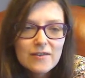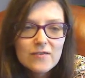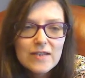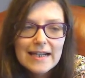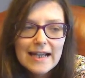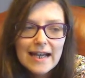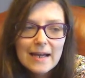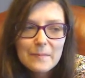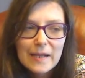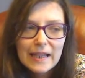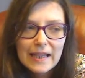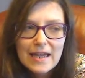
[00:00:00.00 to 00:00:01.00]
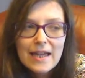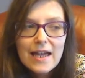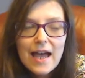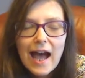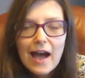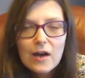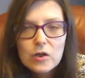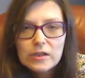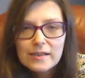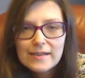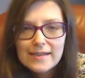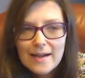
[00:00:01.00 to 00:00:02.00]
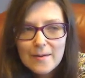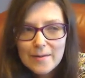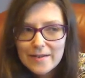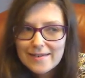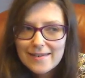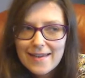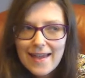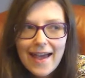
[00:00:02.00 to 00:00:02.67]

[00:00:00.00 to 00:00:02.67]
Green Caterpillar at Alton Towers,